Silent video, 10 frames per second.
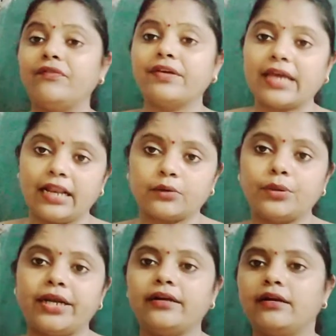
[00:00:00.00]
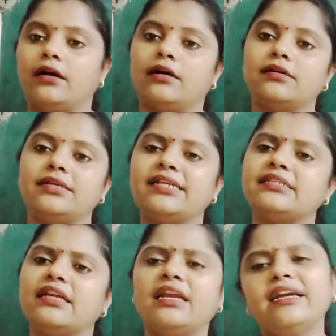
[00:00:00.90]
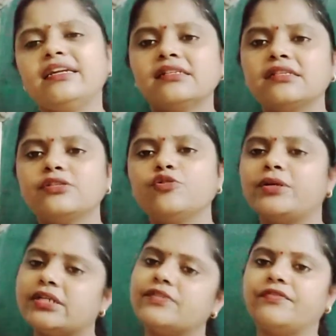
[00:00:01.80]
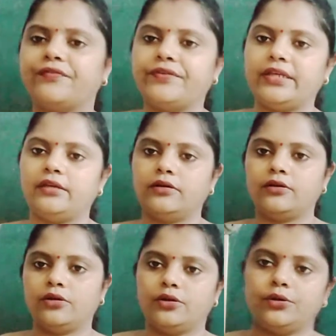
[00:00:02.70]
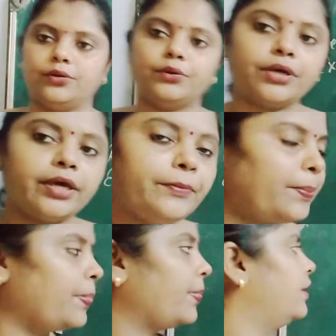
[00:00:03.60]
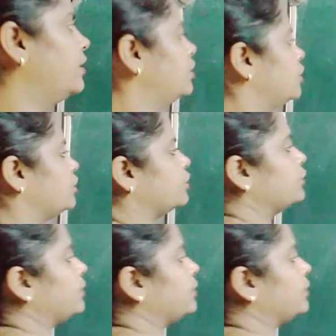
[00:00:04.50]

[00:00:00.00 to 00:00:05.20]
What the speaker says: we calculate, let us assume it is 50. Okay. So